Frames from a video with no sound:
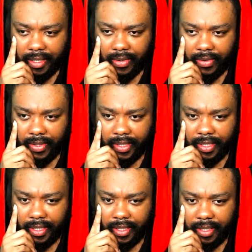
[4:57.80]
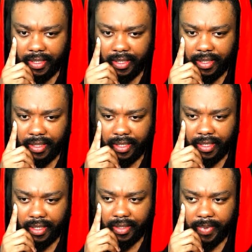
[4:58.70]
Or is he just? Did
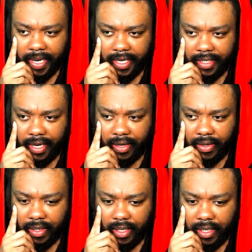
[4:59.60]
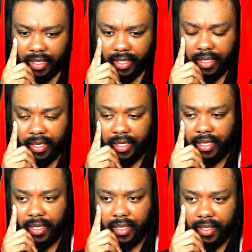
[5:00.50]
he just pass out? Oh,
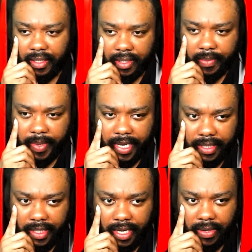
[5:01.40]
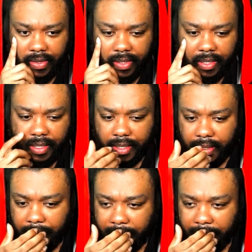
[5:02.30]
he just passed out. Oh.